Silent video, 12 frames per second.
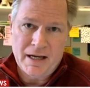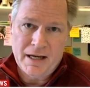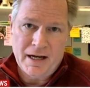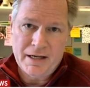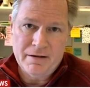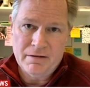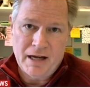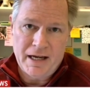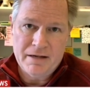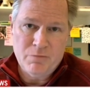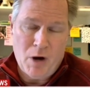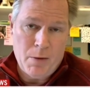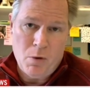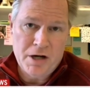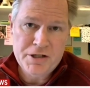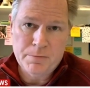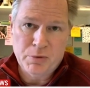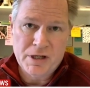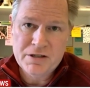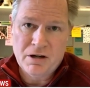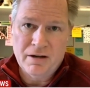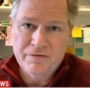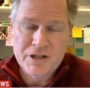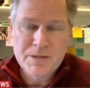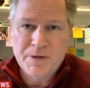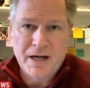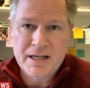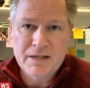I watched the press conference, but I